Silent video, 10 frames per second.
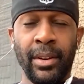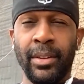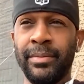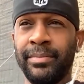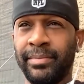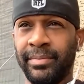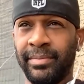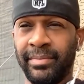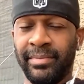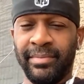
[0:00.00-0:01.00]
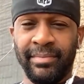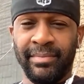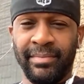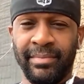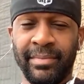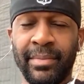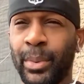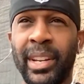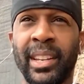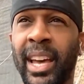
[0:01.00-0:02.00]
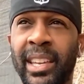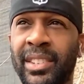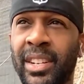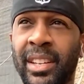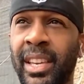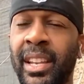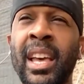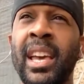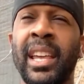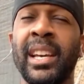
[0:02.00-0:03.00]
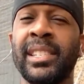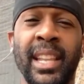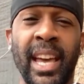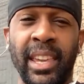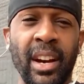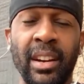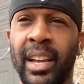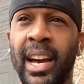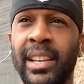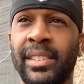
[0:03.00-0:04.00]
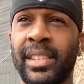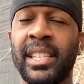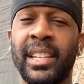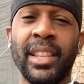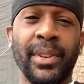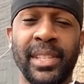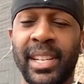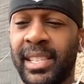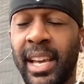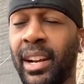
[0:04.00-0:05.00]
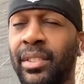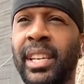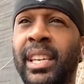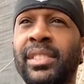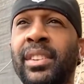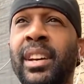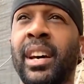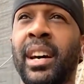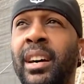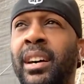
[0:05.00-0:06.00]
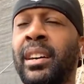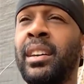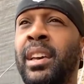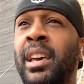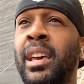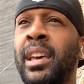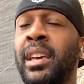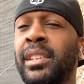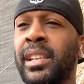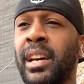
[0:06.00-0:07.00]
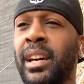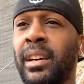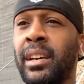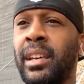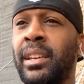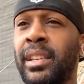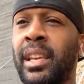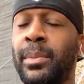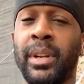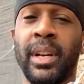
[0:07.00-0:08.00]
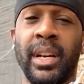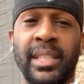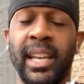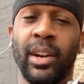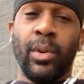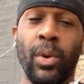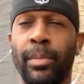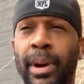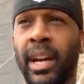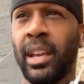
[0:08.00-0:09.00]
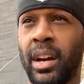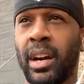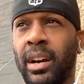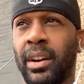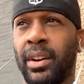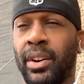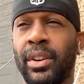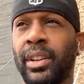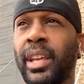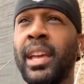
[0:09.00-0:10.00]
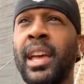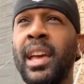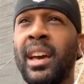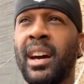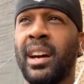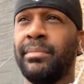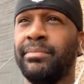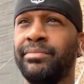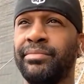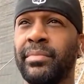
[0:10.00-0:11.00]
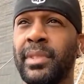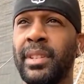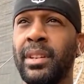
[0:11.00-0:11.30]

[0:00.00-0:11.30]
Hell. We didn't like each other. He he doesn't like young guys. That's another reason I say I don't think he's gonna uh he's uh he he would uh, take a quarterback uh early. Um,